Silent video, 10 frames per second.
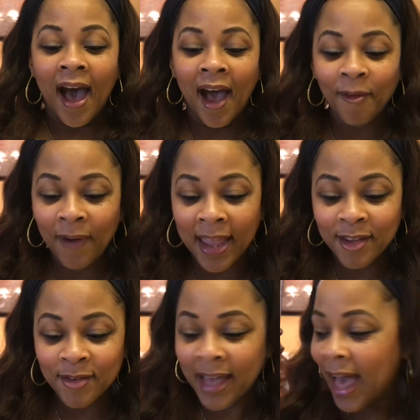All
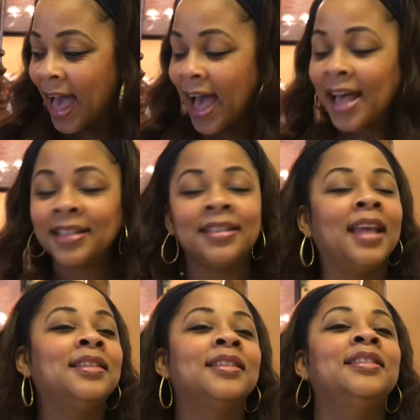right, you guys.
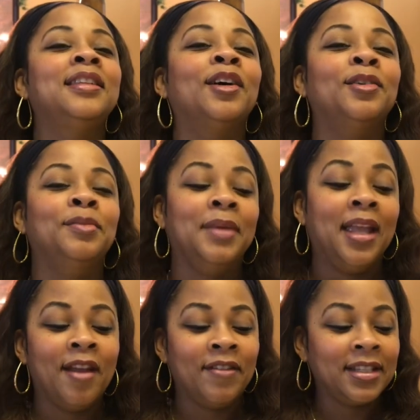That just tickles
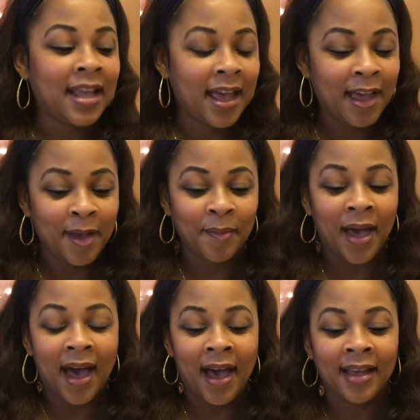me every
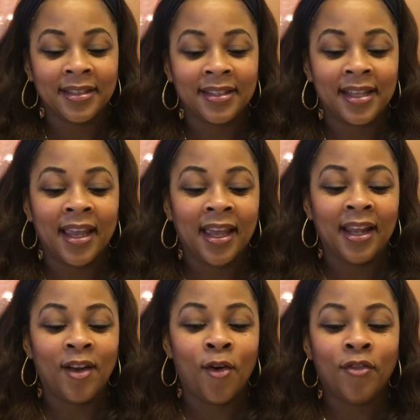time I say
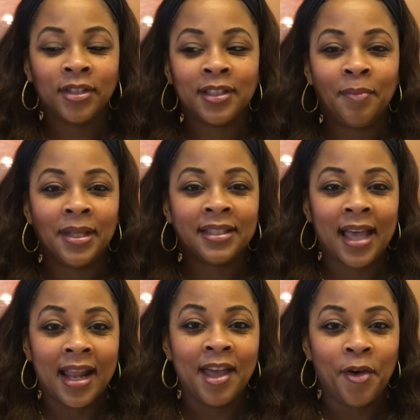it over something that's
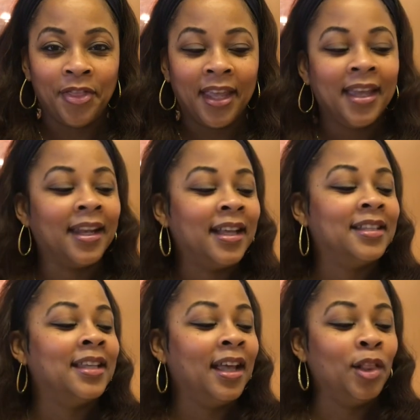not healthy. And I
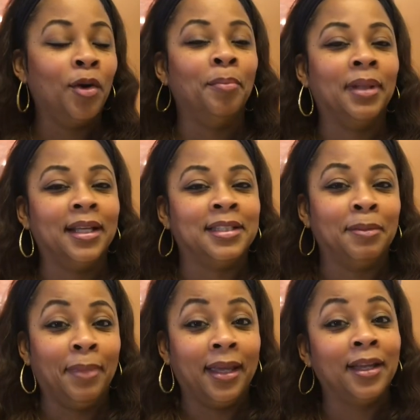say, Lord, bless
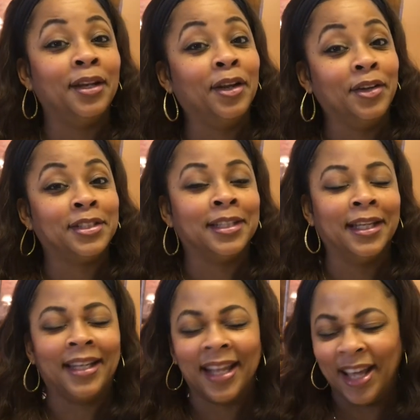it. Make it
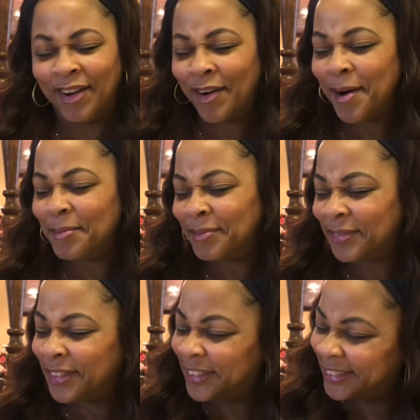nourishing, not
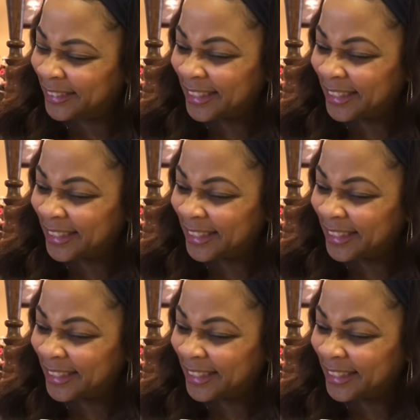harmful.